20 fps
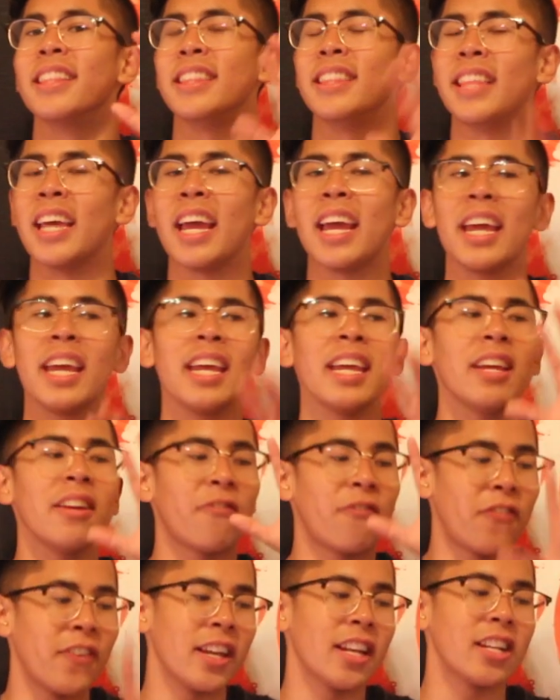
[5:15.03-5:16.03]
They
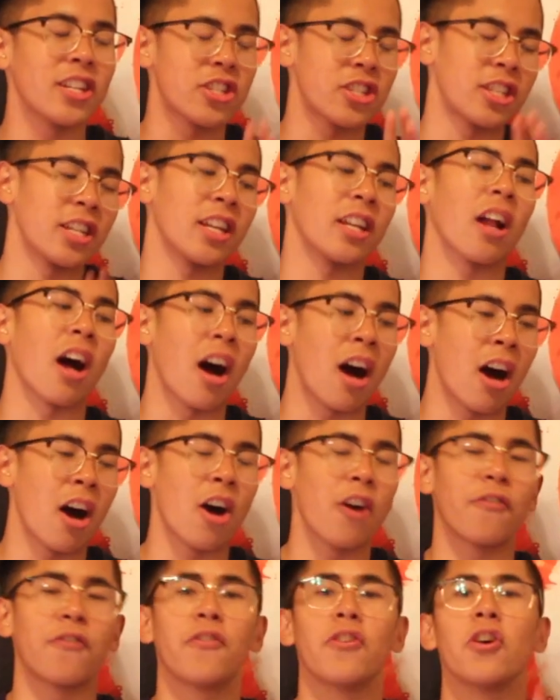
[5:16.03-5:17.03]
finished it
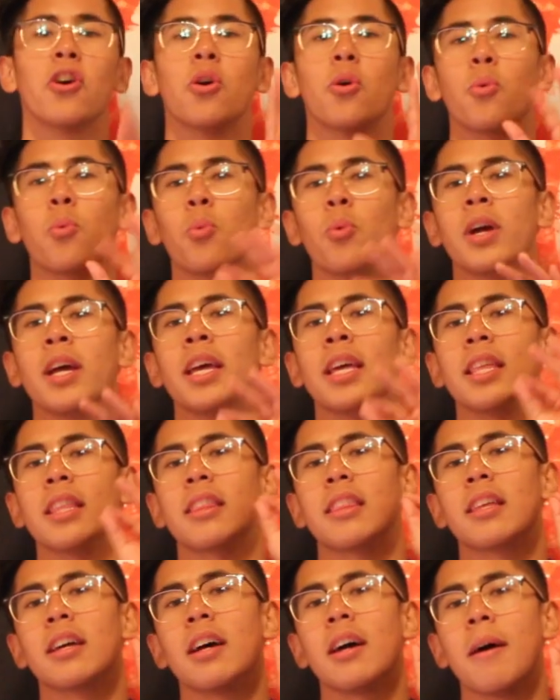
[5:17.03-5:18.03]
off with
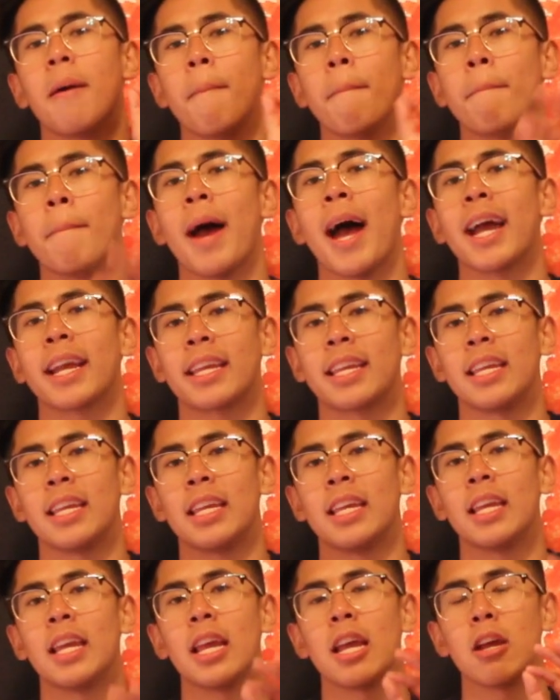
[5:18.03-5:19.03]

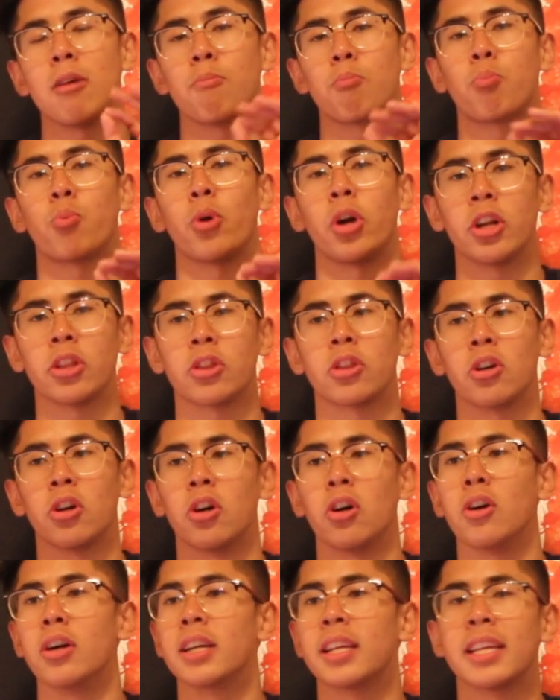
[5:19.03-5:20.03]
Mackie.
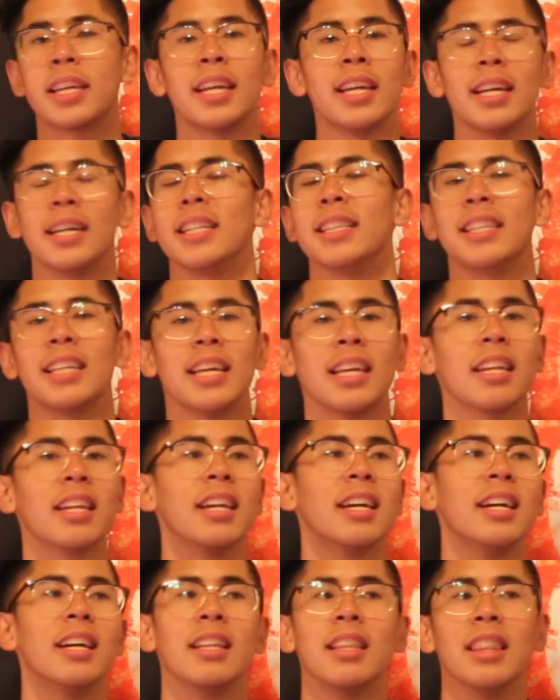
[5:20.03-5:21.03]
Humberto killed it.
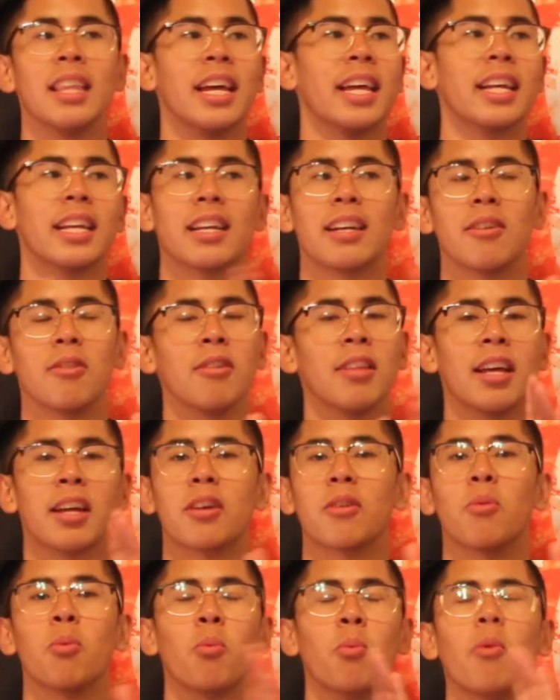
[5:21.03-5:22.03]
Like
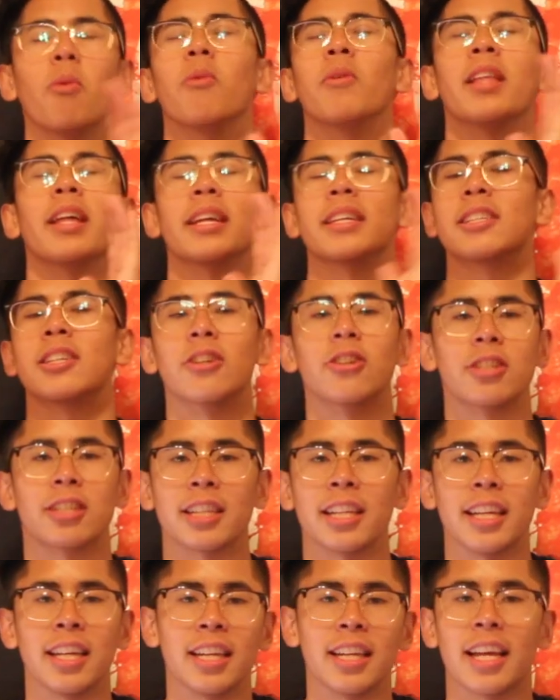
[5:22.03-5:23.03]

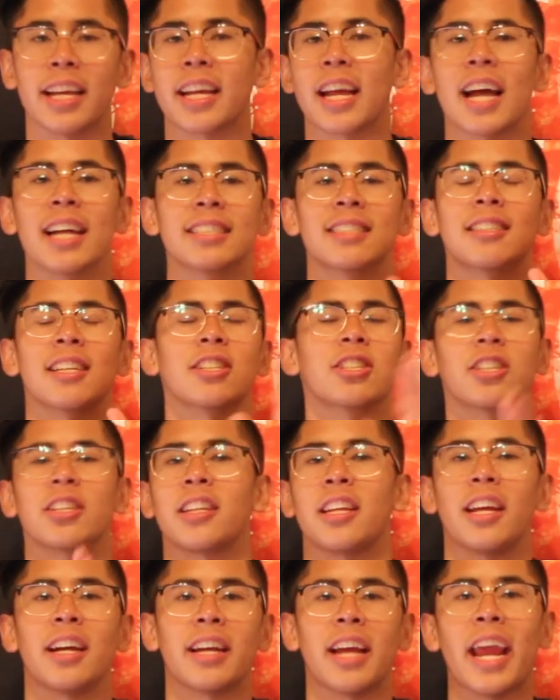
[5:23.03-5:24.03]
seriously, like at such a
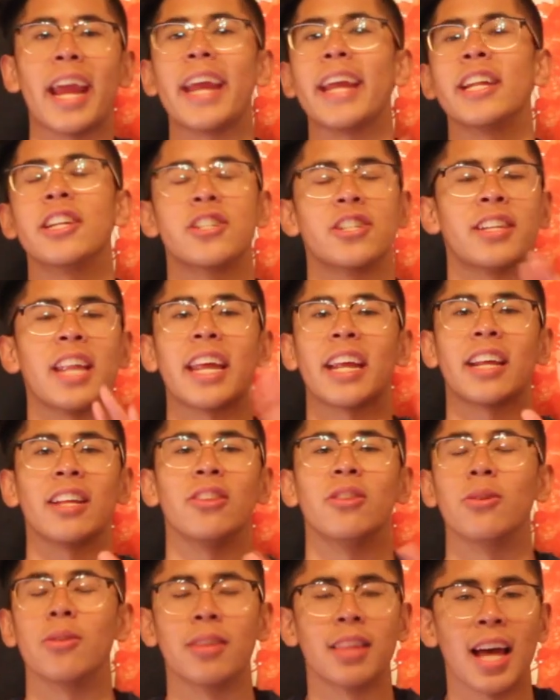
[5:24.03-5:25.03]
young age, they can
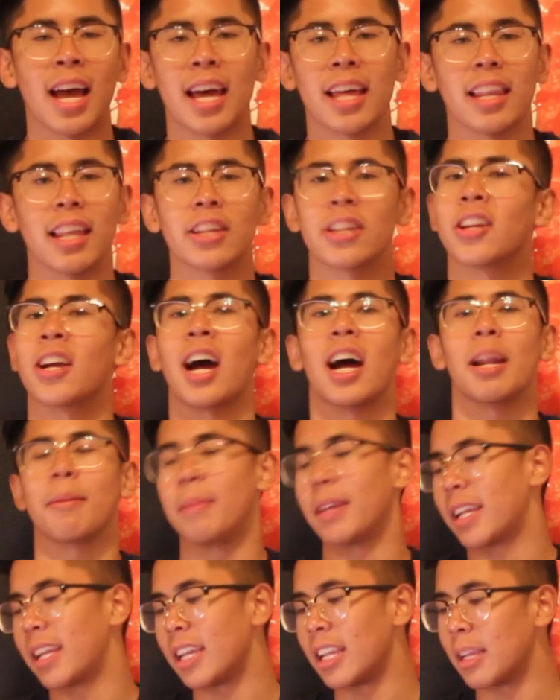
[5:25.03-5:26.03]
do that. Like, you gotta
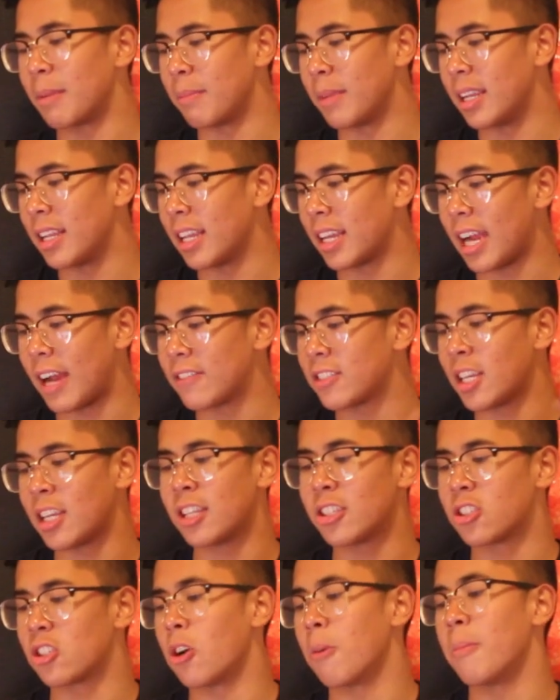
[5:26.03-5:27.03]
be kidding me. Like, I've said
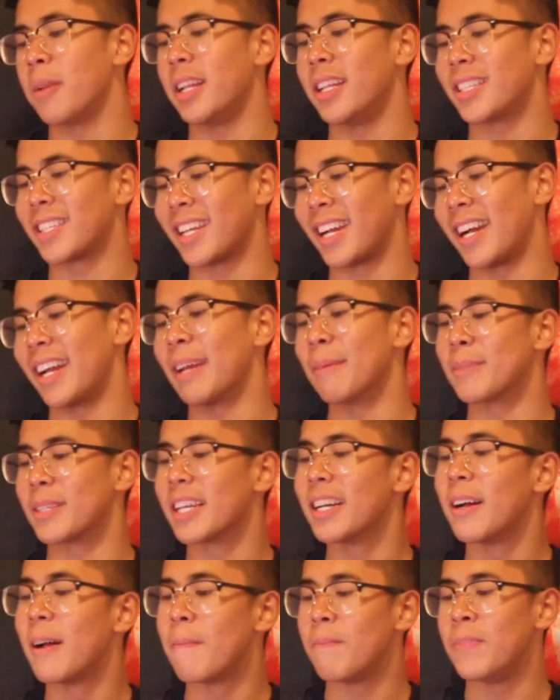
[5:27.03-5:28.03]
it so many
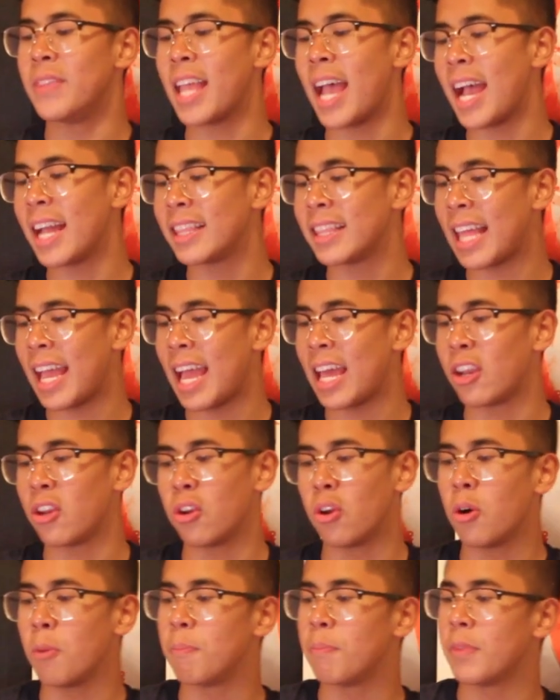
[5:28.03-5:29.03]
times. Dan Dan,
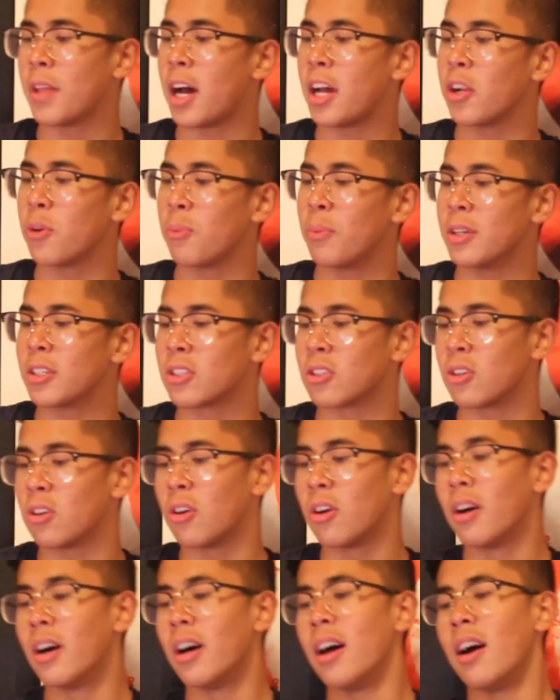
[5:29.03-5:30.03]
nope, not a
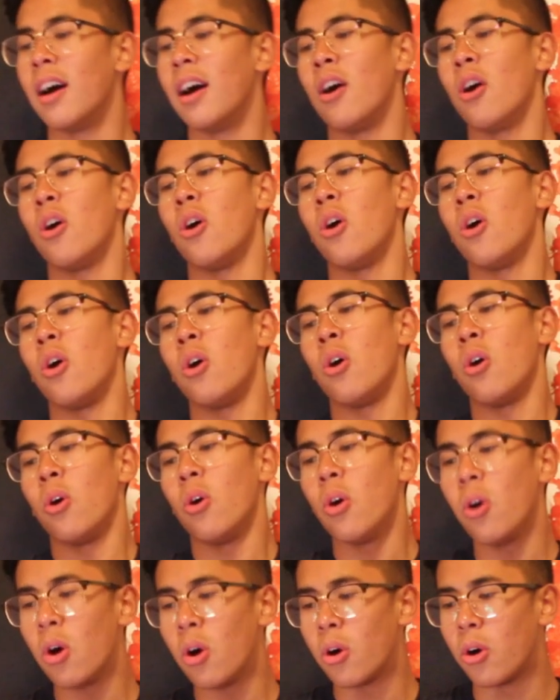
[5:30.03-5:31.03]
whistle.
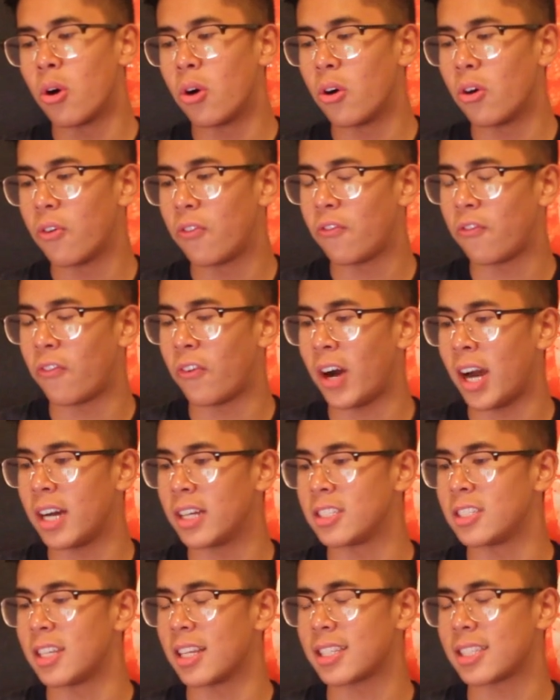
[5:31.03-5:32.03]
Woo!
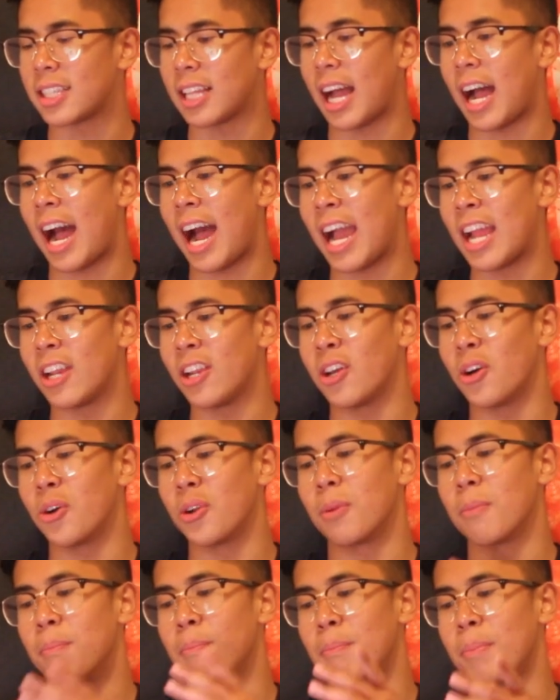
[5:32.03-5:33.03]
But just a high
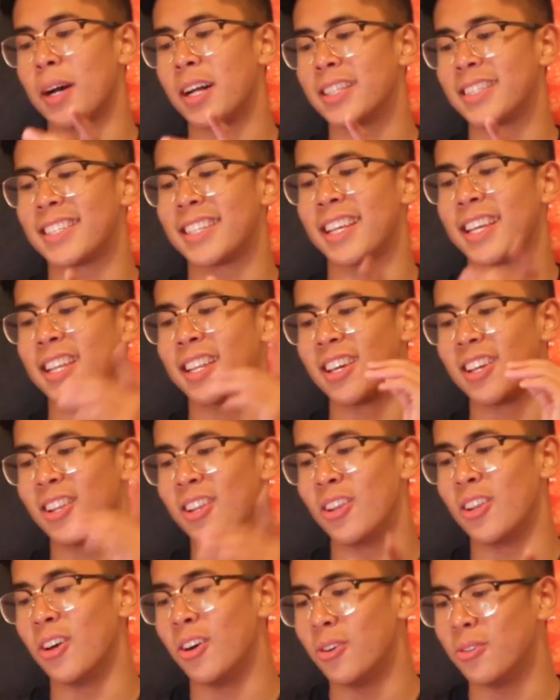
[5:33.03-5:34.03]
note, belted
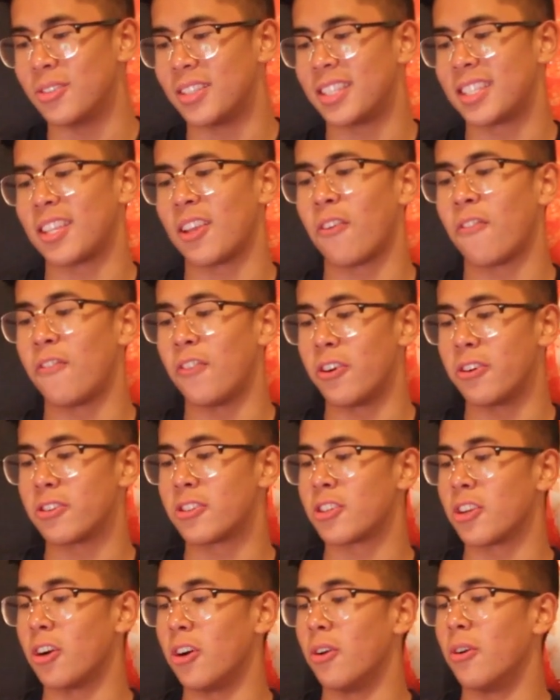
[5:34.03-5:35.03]
note for
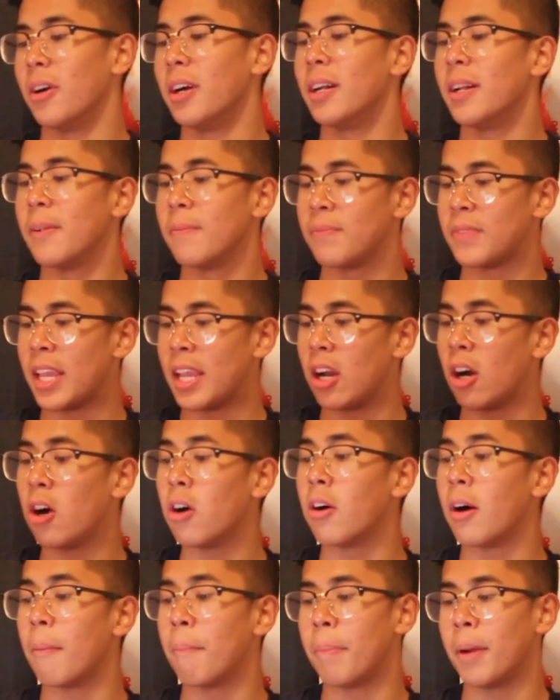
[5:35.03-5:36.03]
sure.
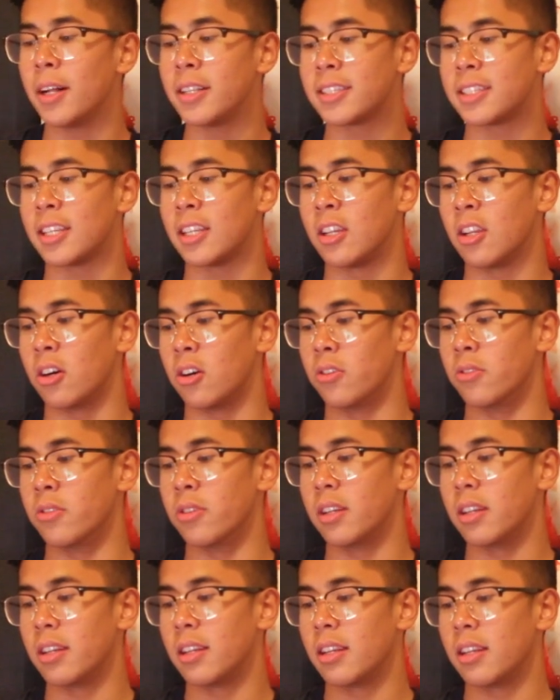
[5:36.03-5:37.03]
A belted
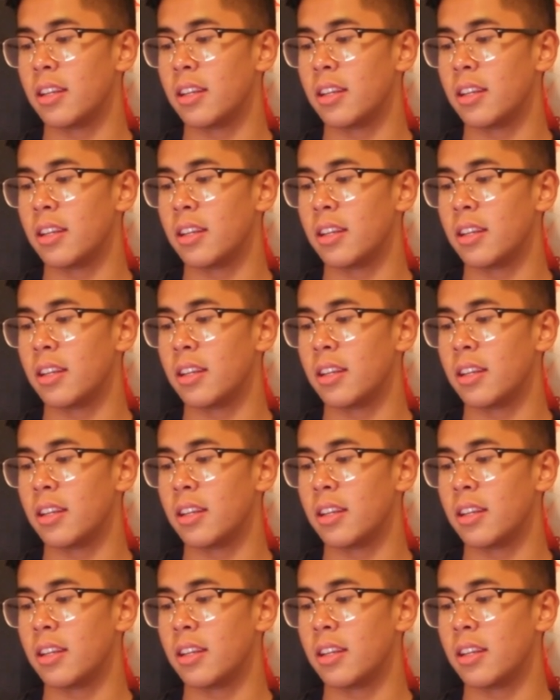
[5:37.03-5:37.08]
note.